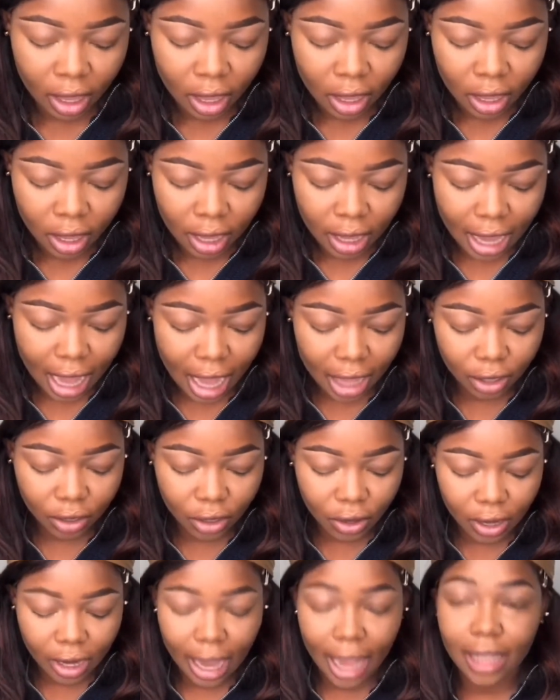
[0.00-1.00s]
yeah
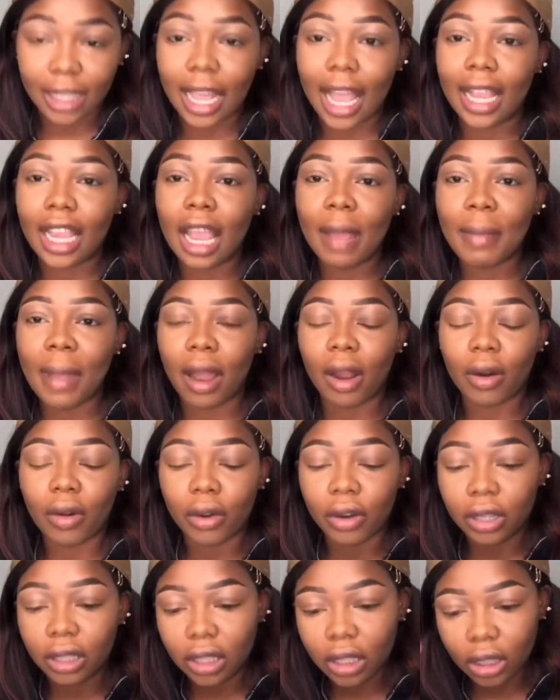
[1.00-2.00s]
so guys I came
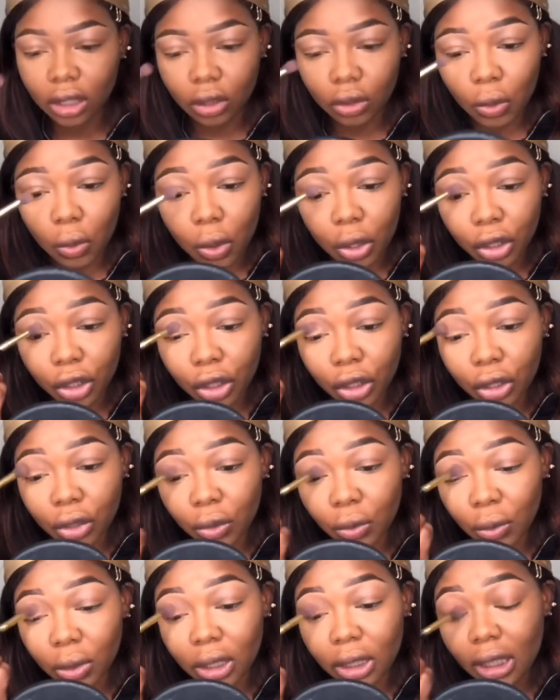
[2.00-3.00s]
across this question
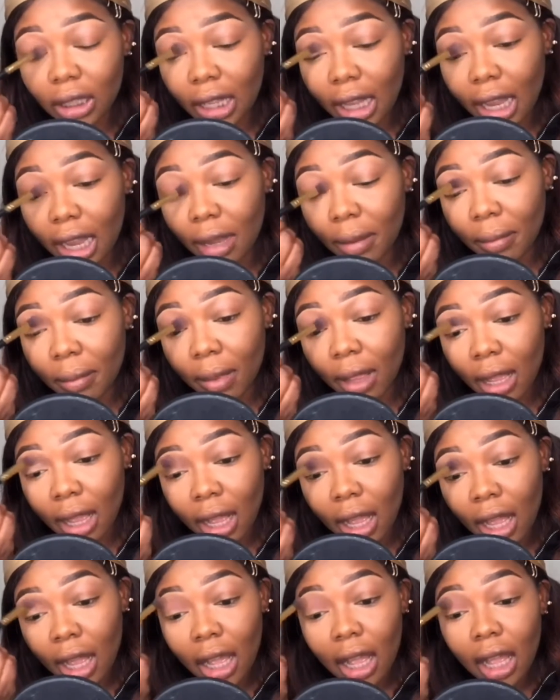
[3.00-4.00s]
one time
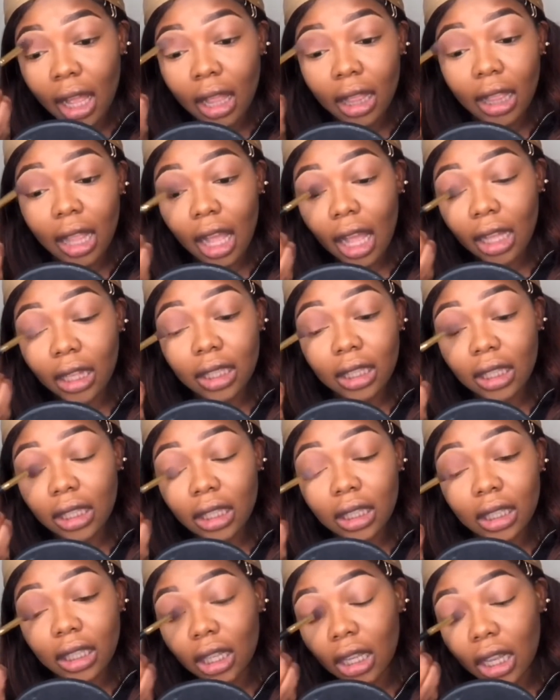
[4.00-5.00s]
that
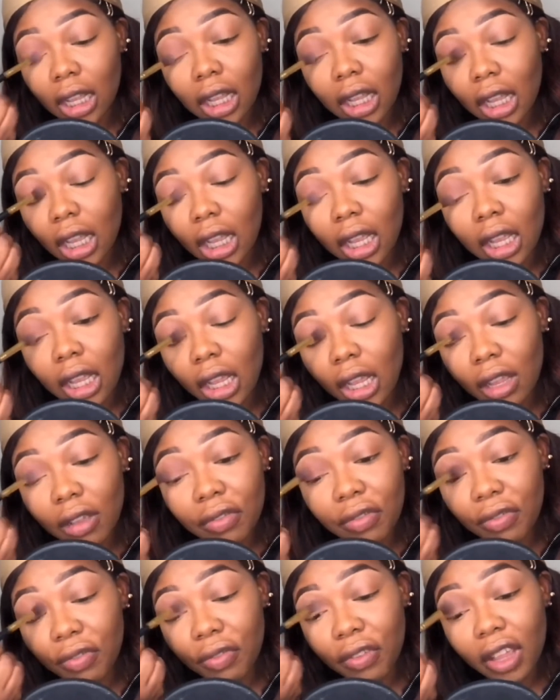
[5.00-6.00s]

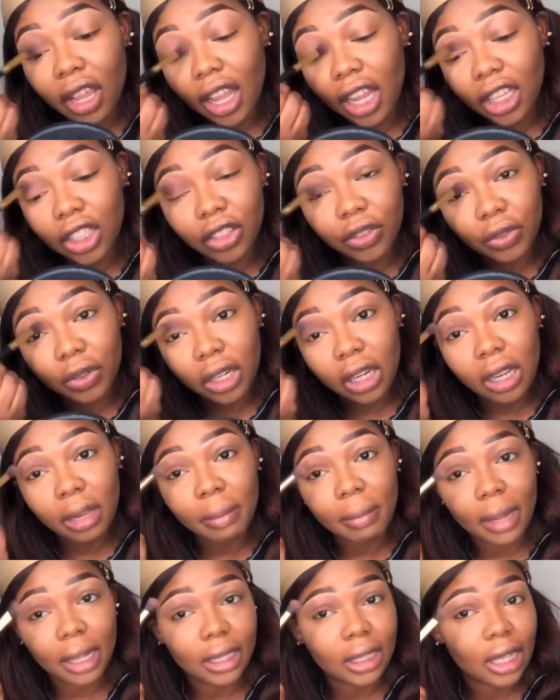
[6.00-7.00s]
if age really
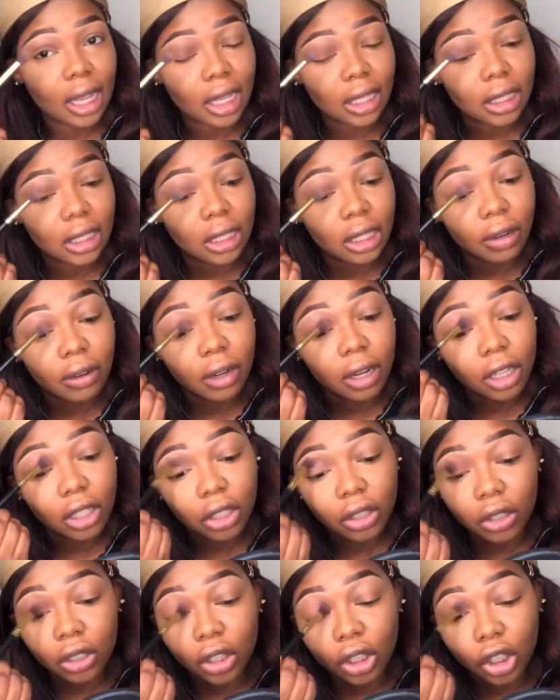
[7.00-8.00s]
matters in a
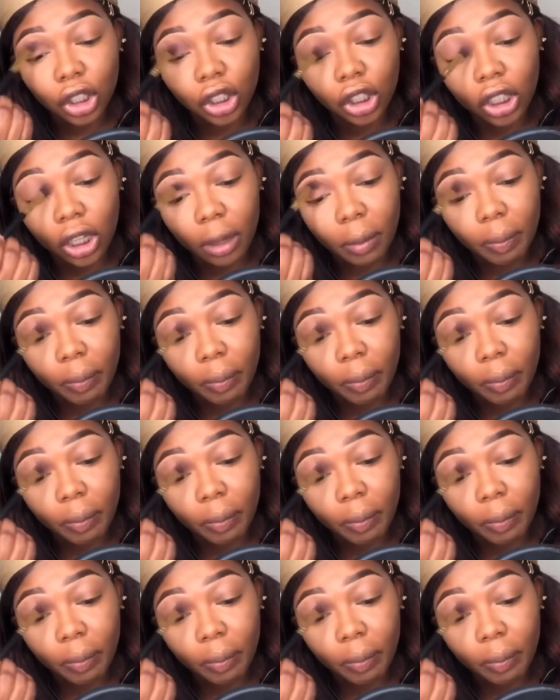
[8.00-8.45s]
relationship